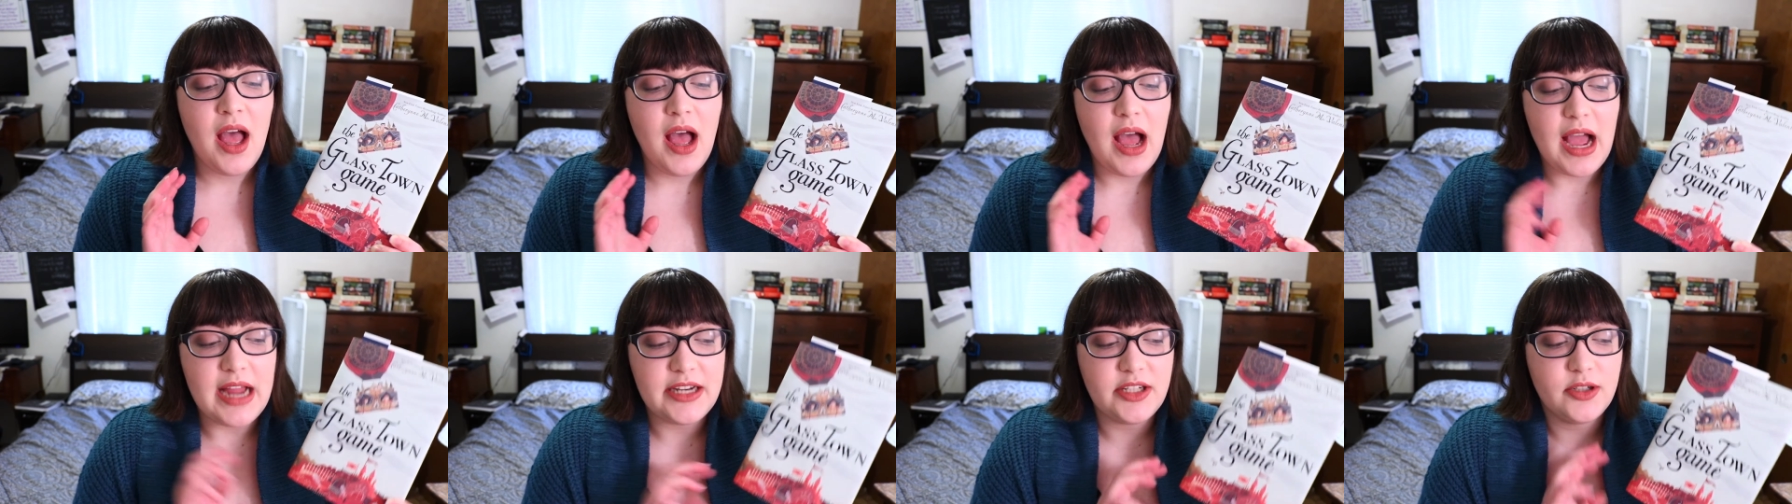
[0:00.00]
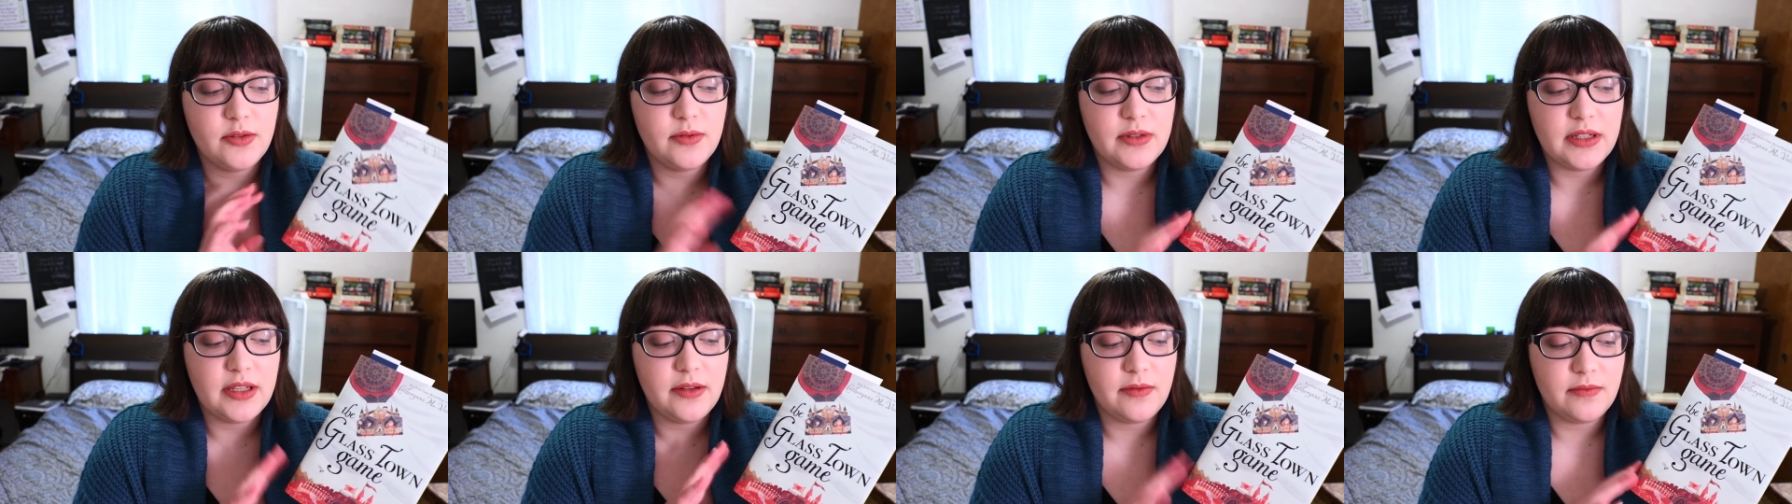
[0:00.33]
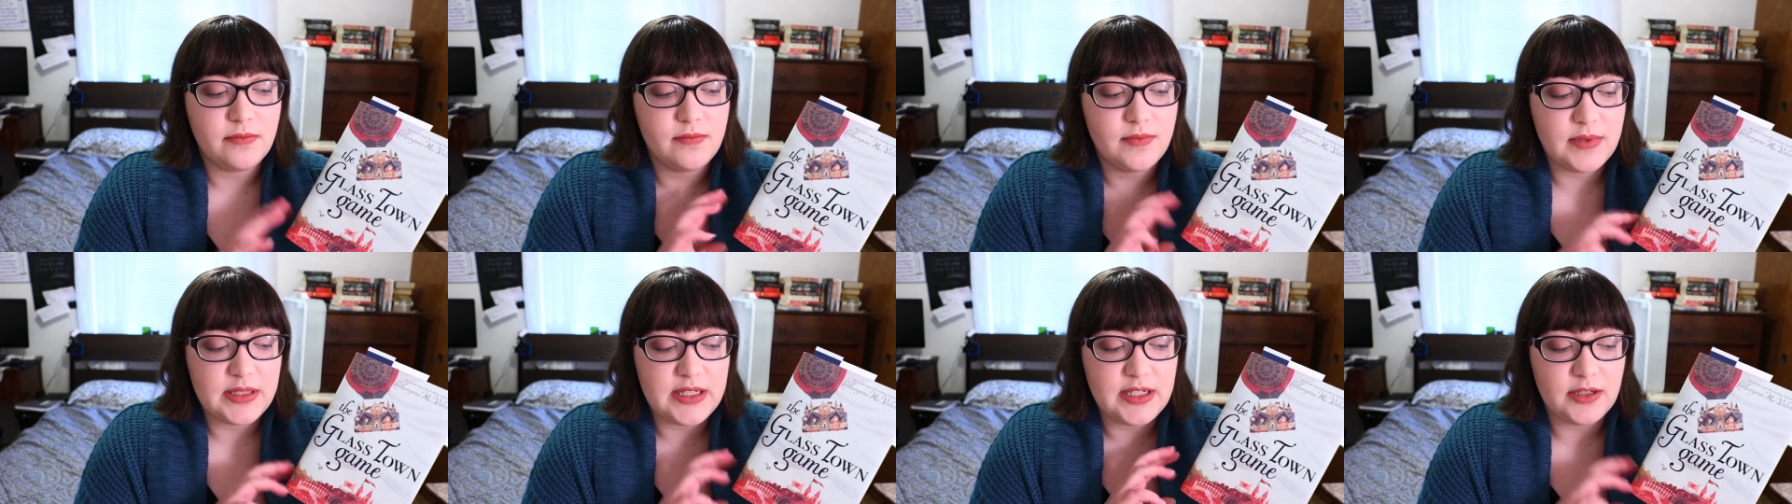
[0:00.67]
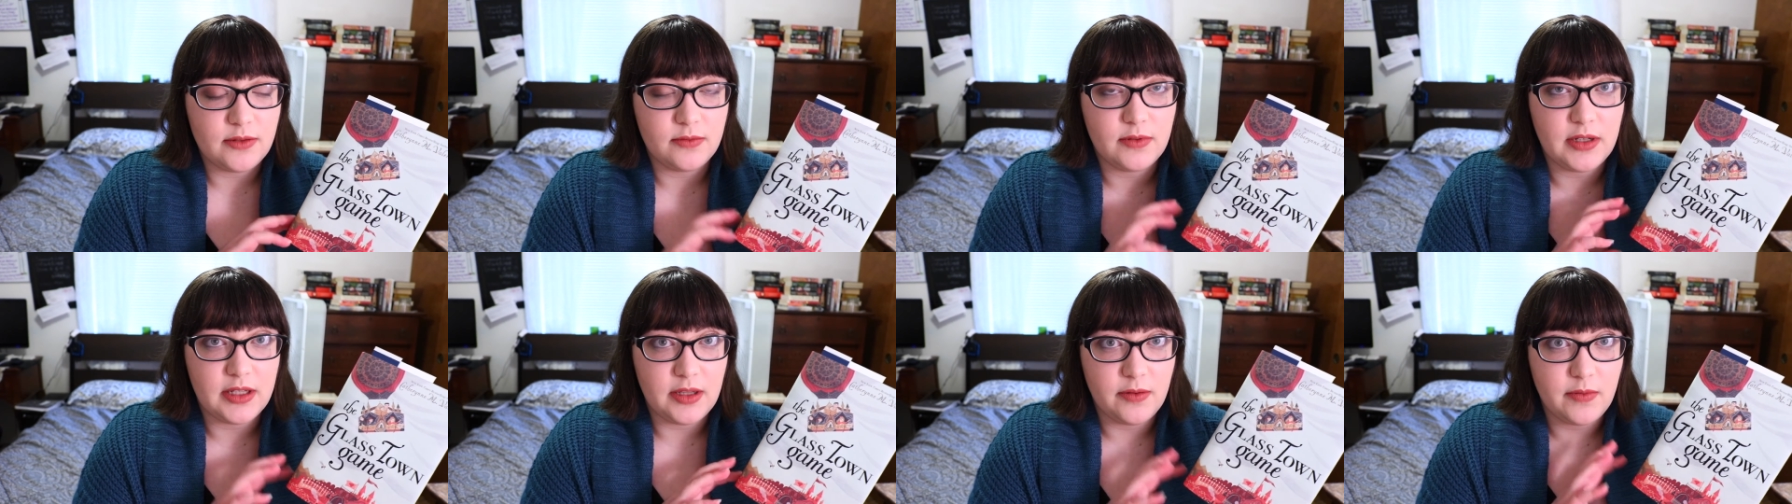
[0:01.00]
I do really
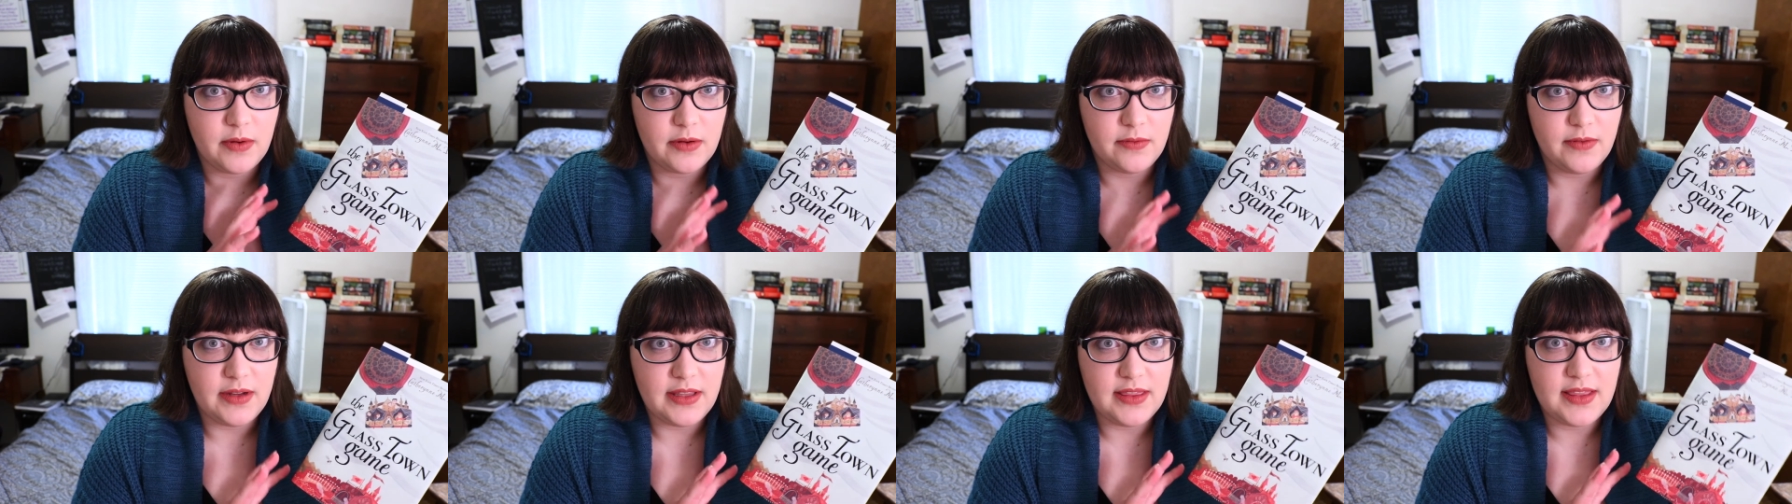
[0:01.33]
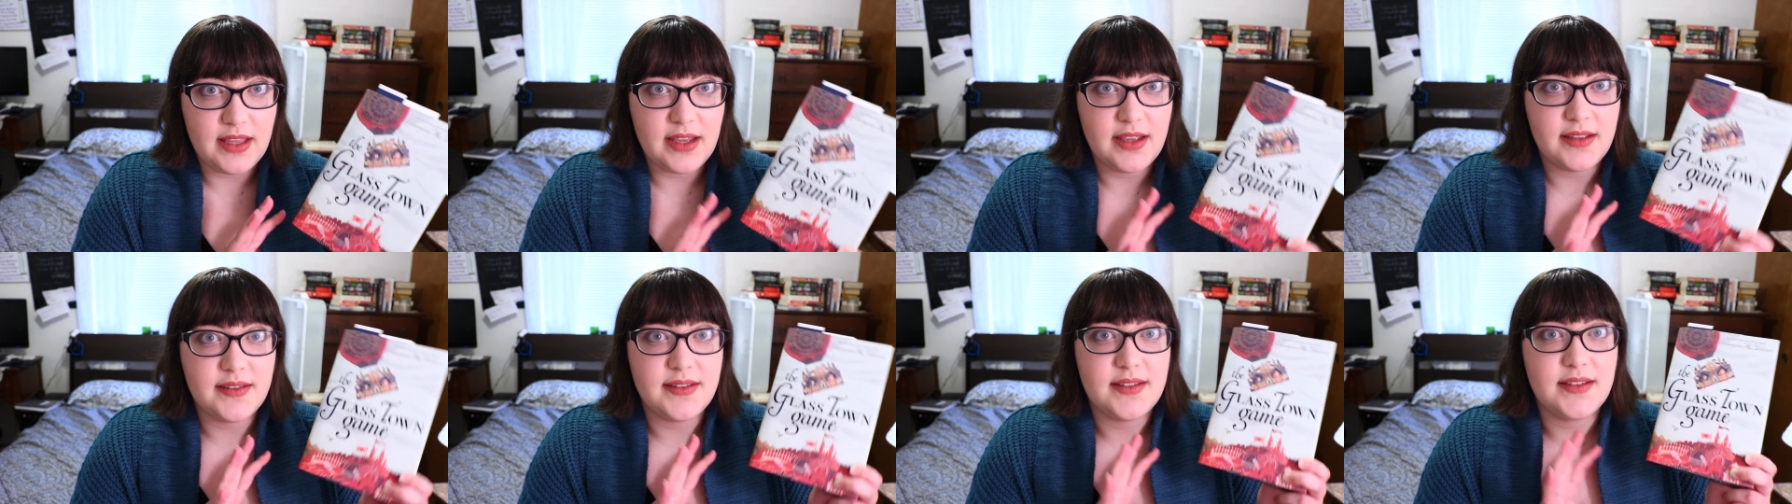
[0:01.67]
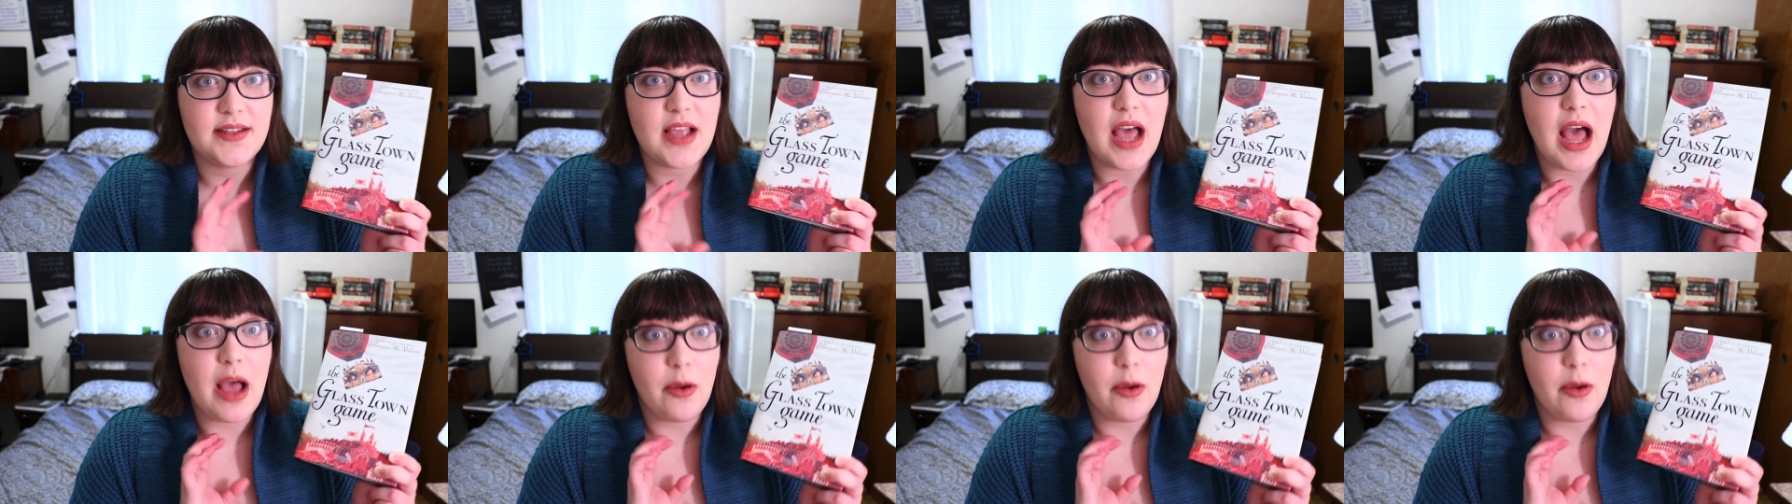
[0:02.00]
still really want to read this.